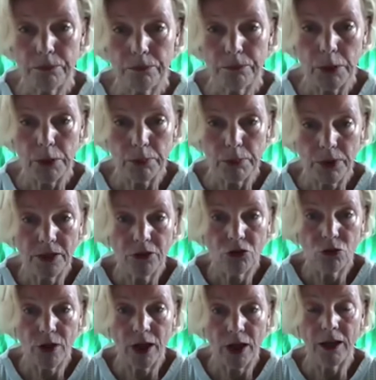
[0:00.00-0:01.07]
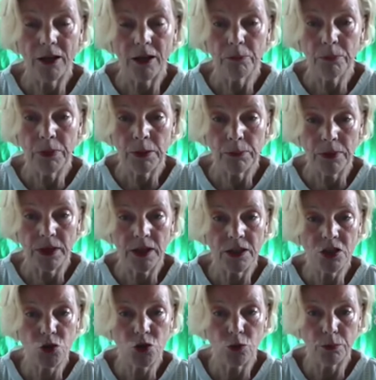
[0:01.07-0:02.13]
people I train, people I
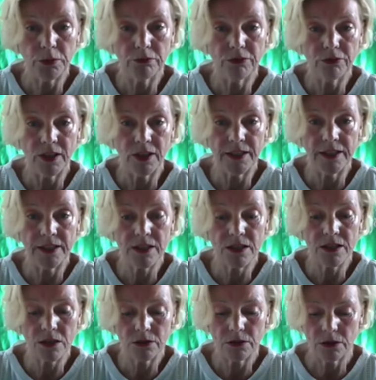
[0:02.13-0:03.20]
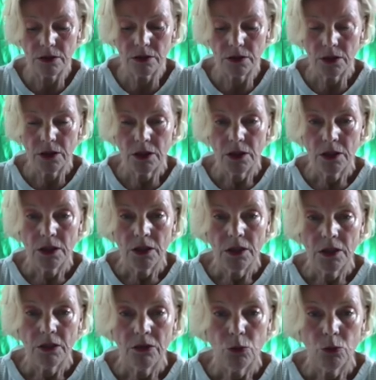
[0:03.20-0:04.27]
supervise,
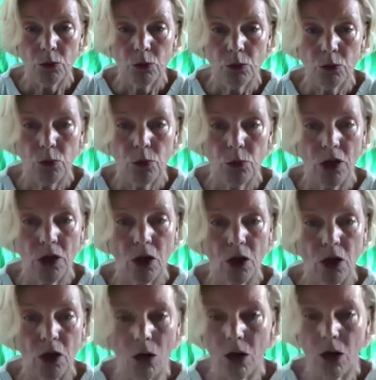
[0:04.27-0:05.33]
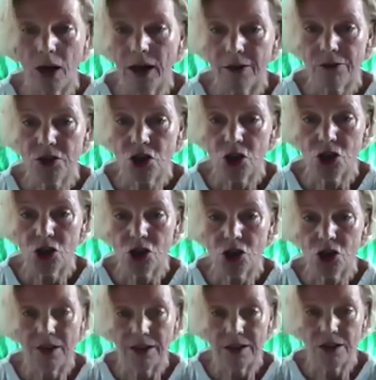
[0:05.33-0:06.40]
we all have such a
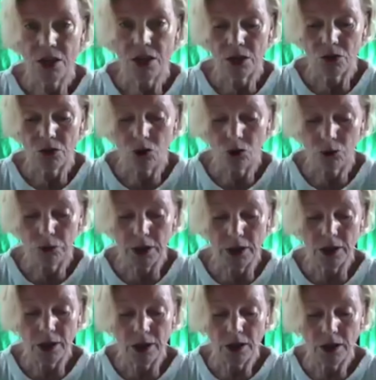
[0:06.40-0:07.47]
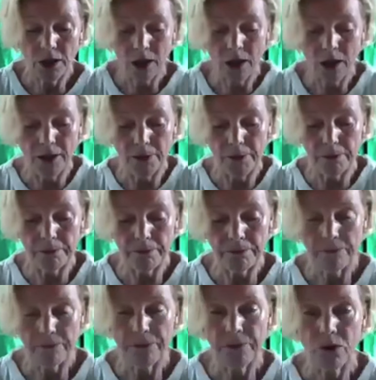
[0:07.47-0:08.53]
tendency to be
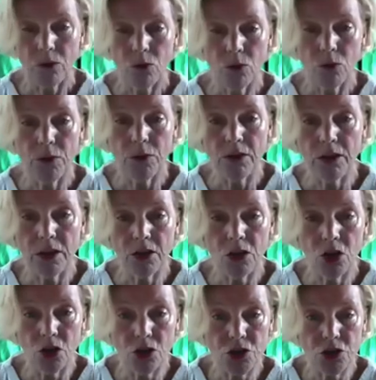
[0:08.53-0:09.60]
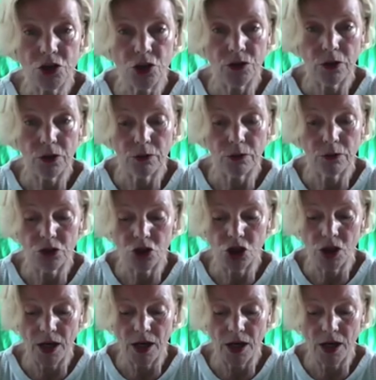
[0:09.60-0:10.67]
with the indulgent of the
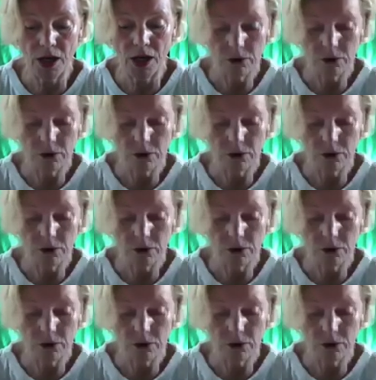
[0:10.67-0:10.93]
child.